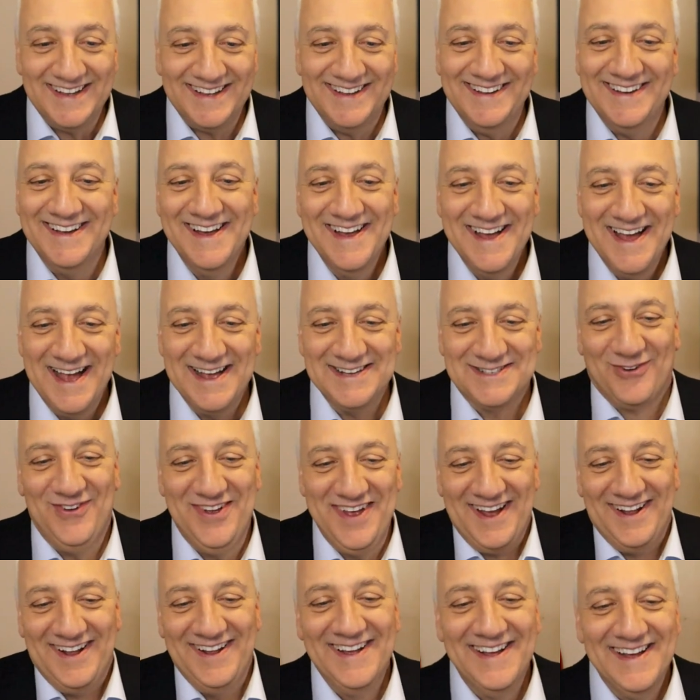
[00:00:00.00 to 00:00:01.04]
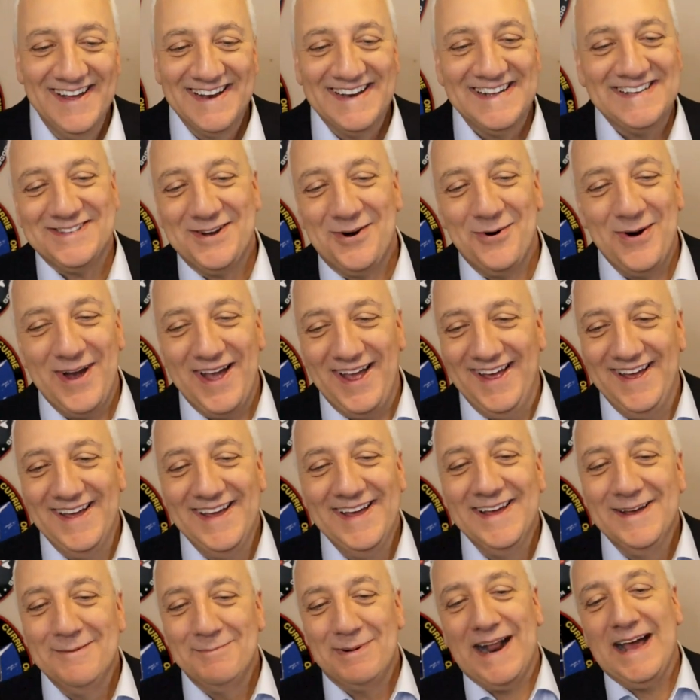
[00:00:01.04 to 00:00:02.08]
There's no
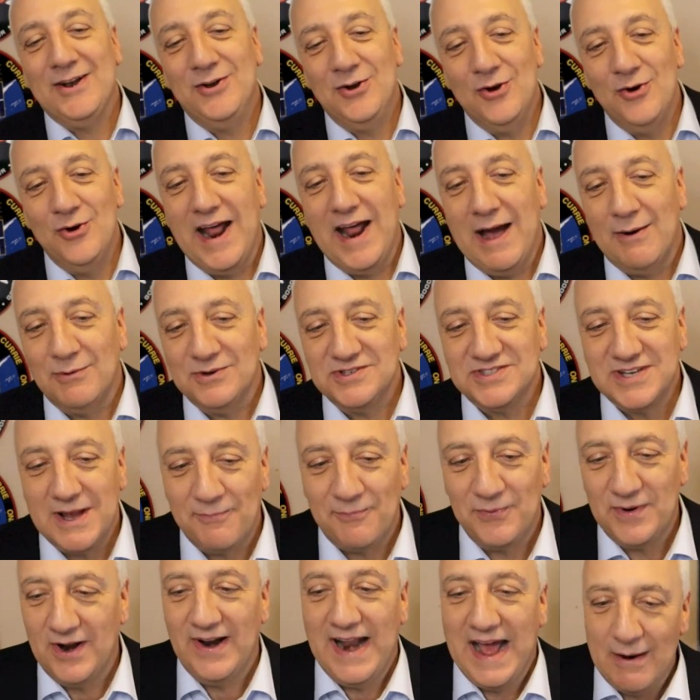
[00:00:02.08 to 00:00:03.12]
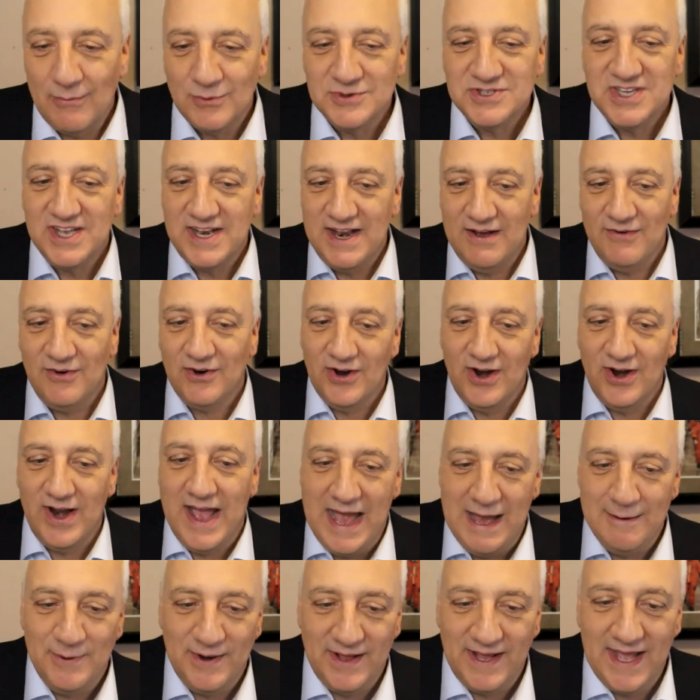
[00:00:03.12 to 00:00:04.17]
way. But I knew it. I was up. You know, that was never going to
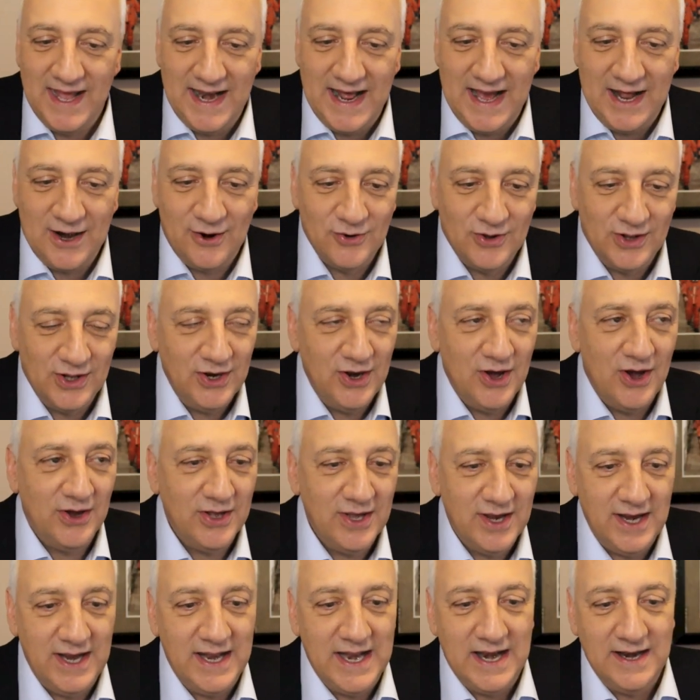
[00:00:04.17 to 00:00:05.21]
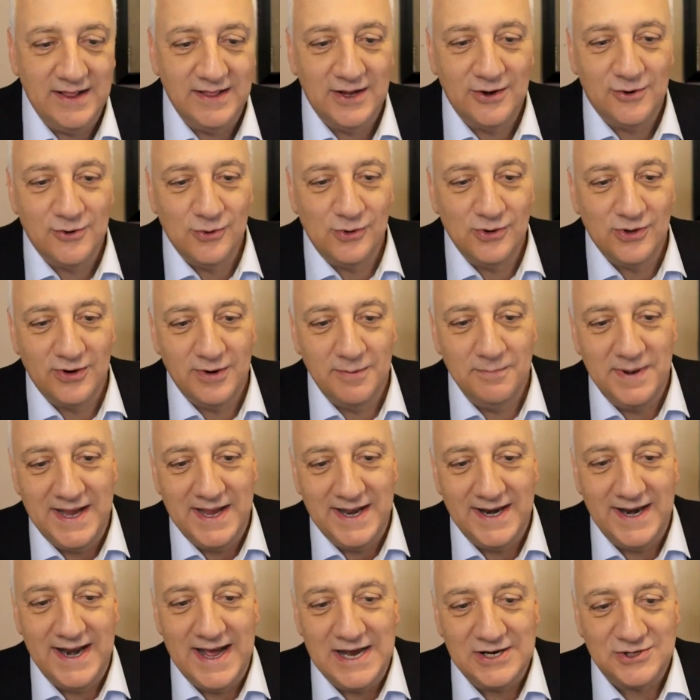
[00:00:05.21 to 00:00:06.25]
happen again. I don't really know. You can get anything cooler than
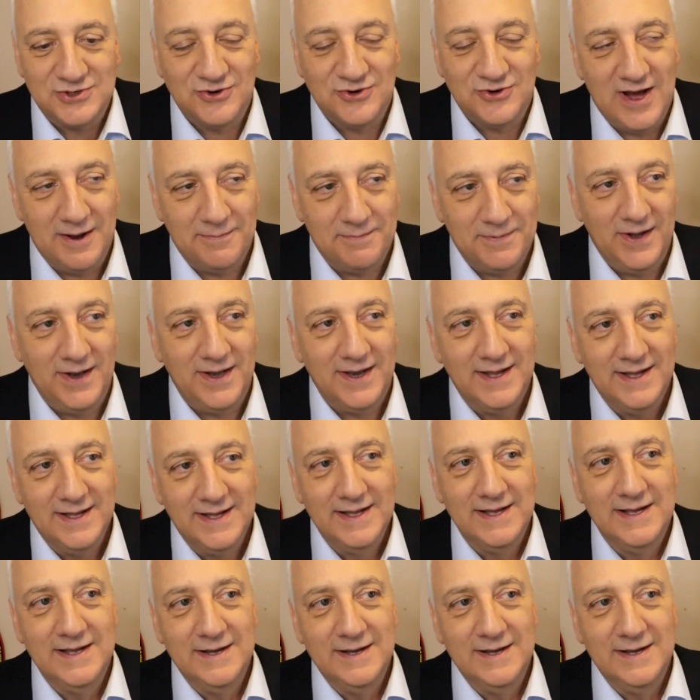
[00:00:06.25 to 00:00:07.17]
being an astronaut, but